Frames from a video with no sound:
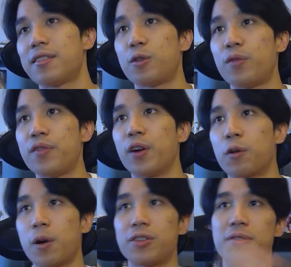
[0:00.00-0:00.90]
so if you've got
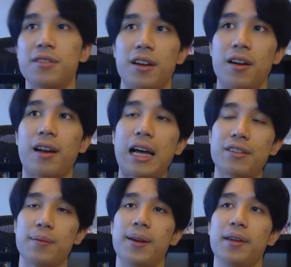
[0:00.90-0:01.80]
questions that are not
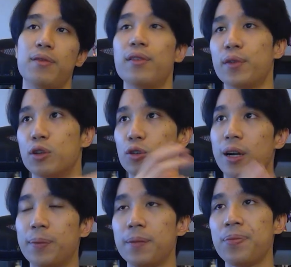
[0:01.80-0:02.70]
housing related, feel free to
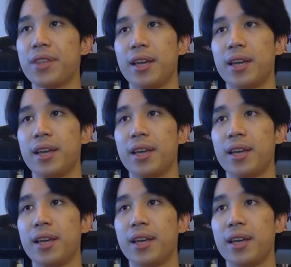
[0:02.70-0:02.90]
drop them.